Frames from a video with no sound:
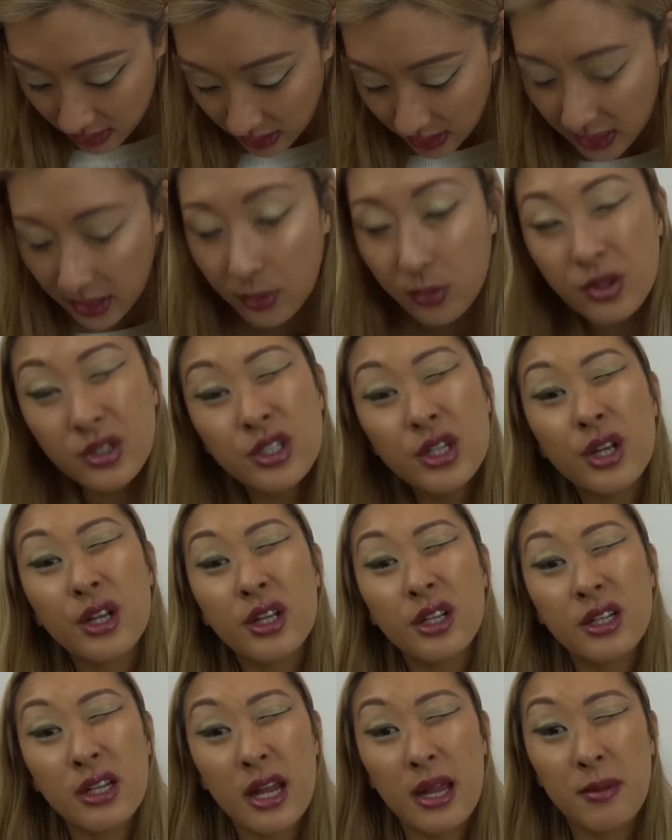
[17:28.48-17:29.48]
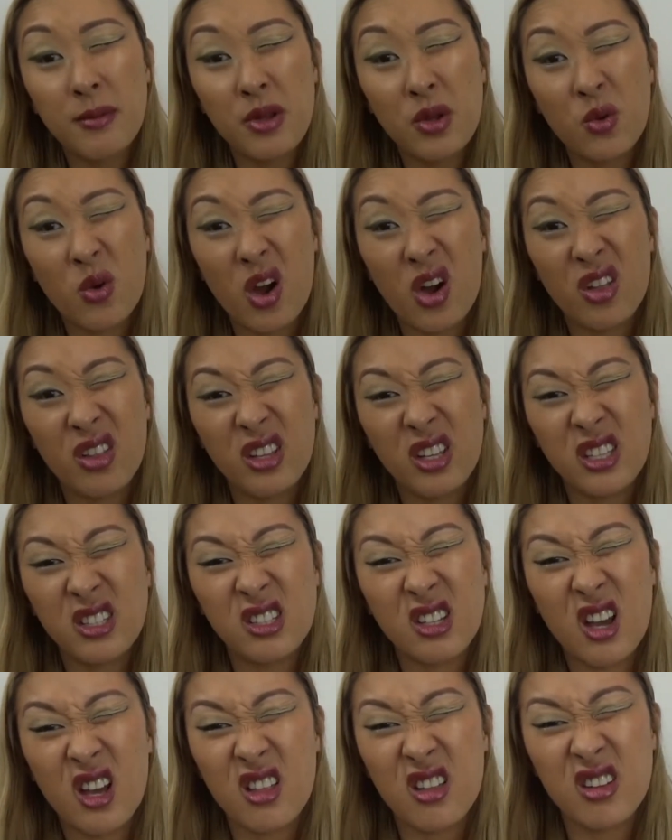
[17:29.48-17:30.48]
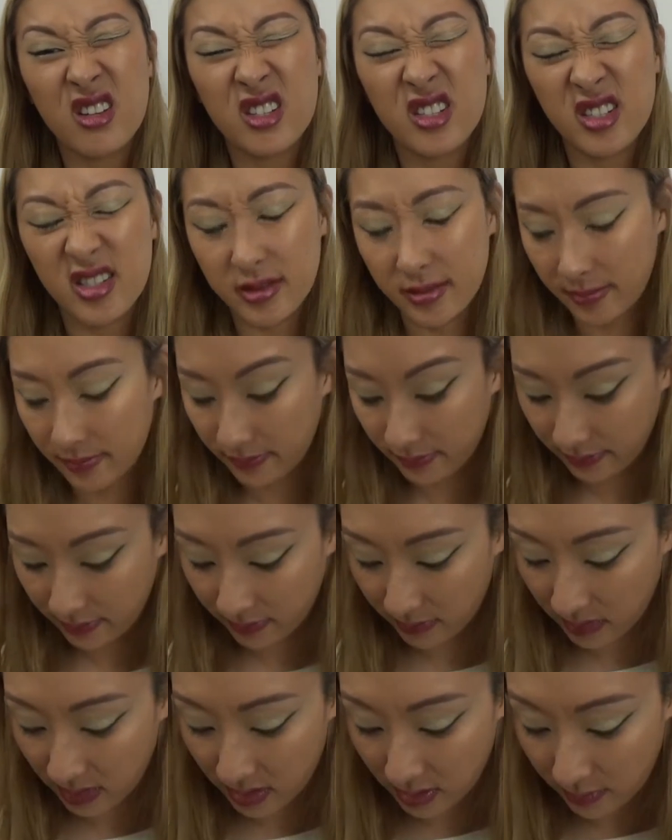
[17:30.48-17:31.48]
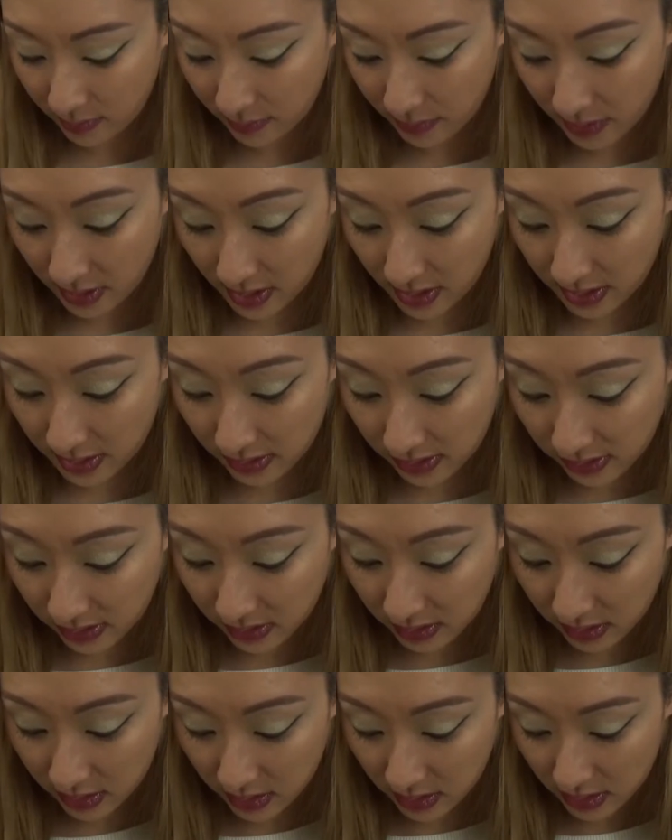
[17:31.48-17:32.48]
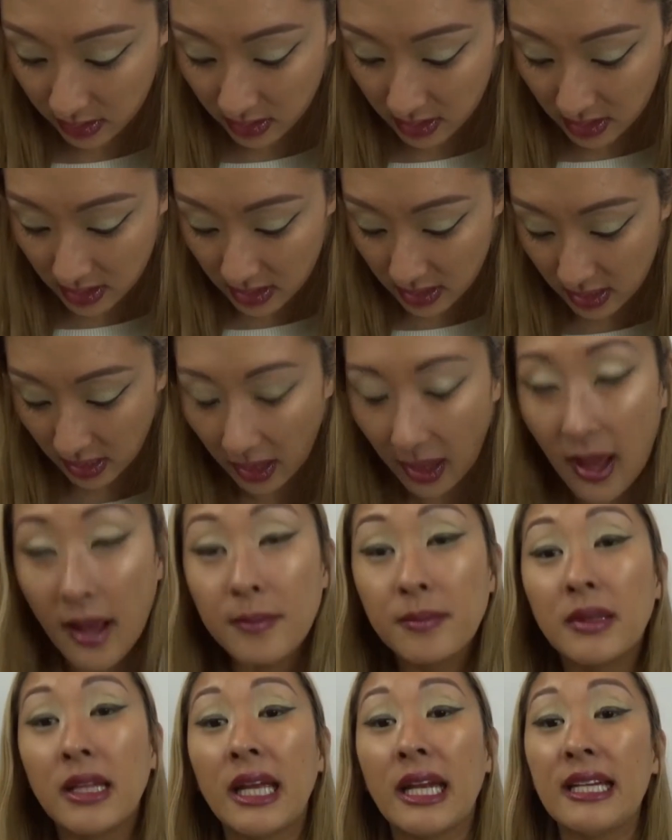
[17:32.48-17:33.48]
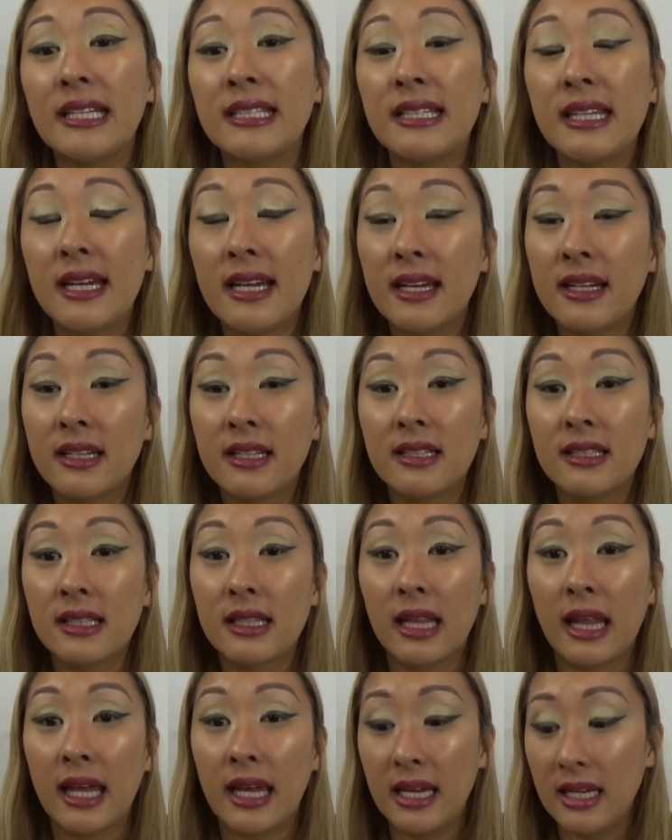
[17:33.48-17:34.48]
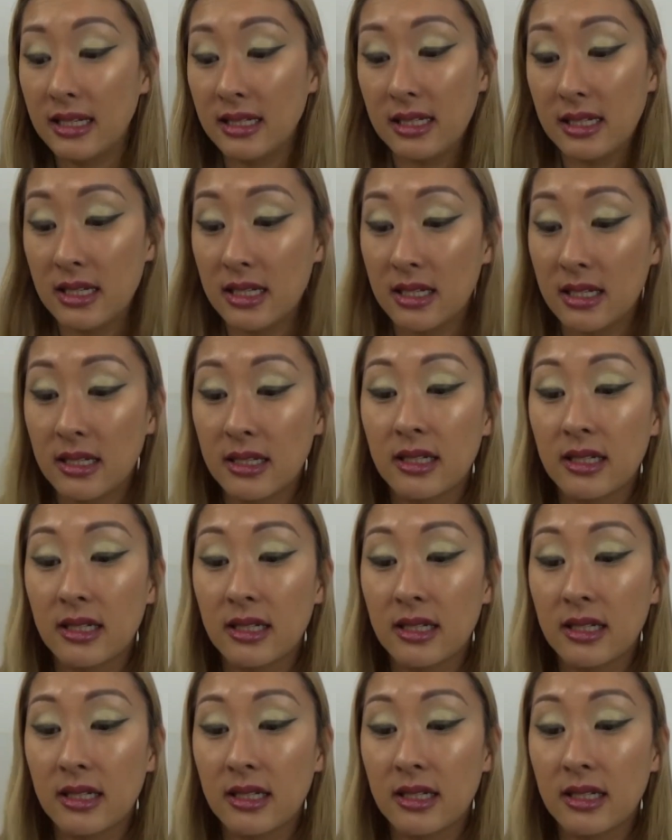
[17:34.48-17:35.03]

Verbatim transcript: I wish I could name you all these colors, but I'm lazy and it's late.